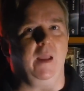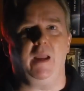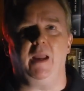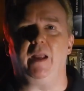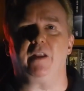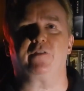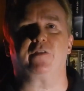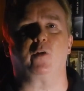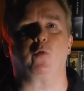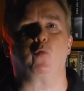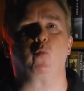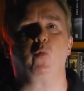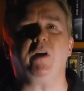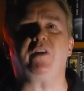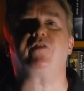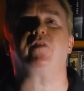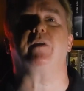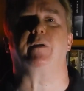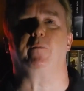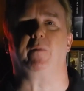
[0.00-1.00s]
It's a
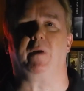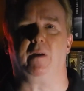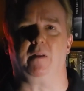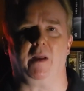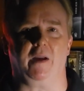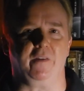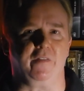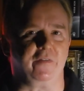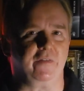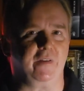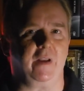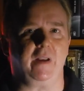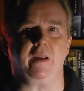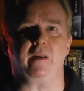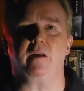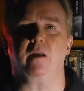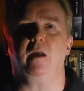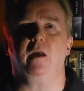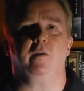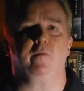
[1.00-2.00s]
richly realized
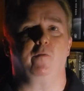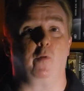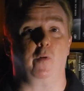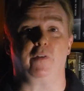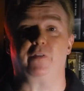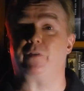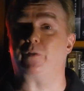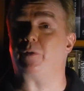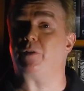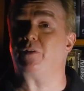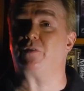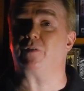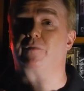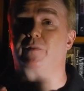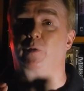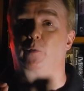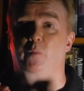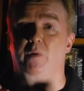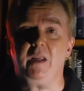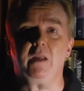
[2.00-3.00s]
setting for a series of
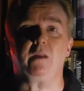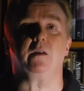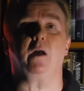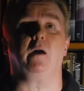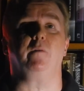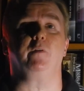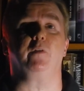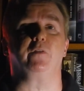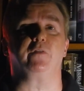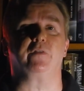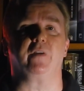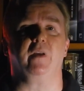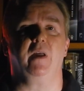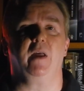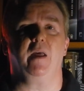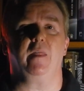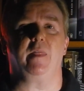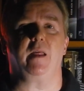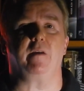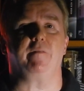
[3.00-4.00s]
unique novels
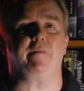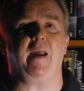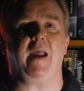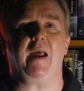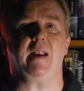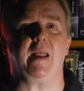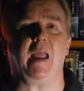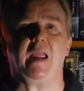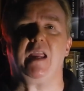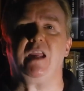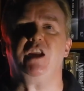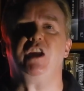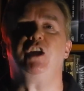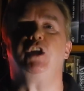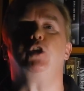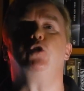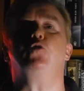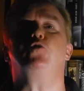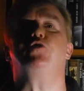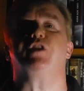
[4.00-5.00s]
that have had a
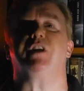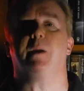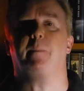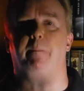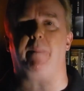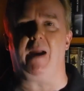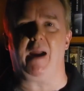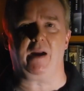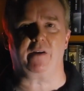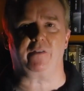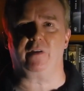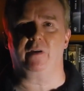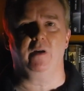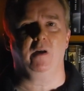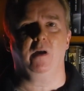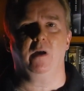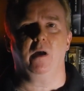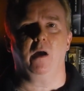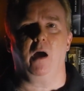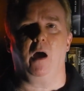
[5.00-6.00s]
huge impact
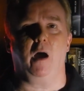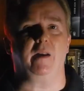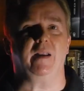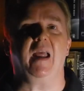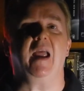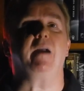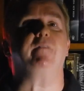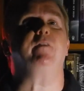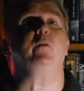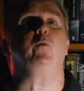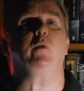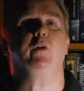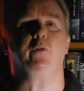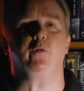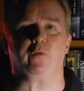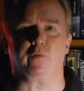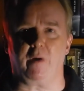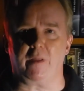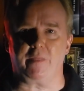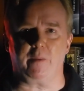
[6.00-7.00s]
on everyone
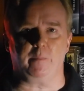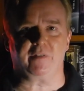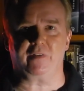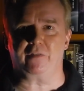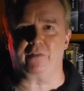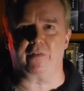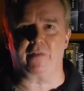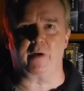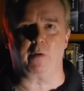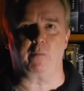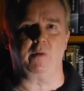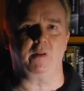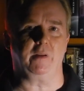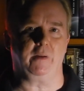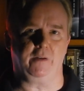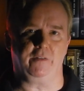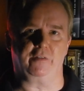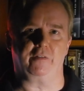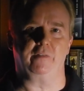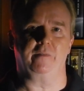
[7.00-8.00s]
who's read them since their
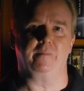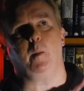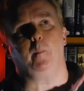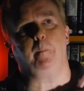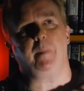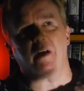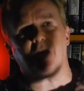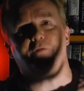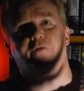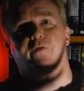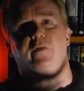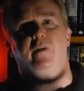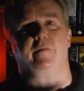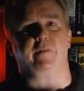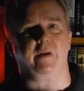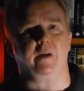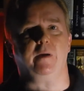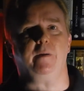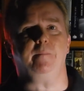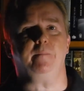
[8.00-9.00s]
release. Bit of
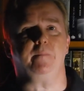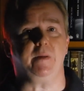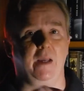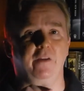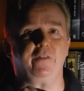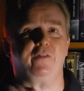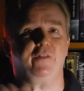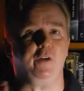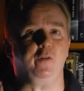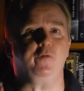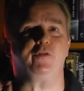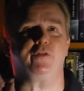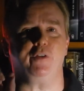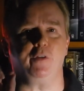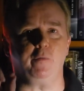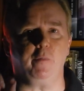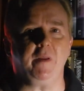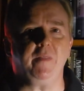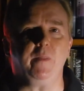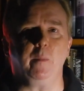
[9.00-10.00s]
trivia, yes, you
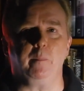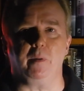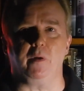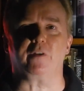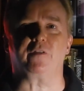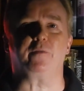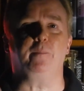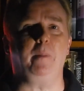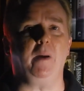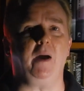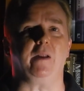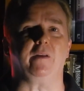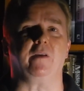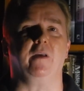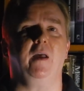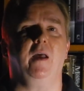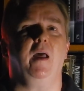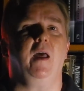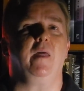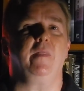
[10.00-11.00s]
should read the books, but
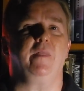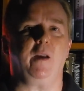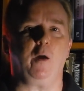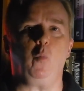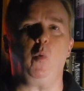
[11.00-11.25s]
there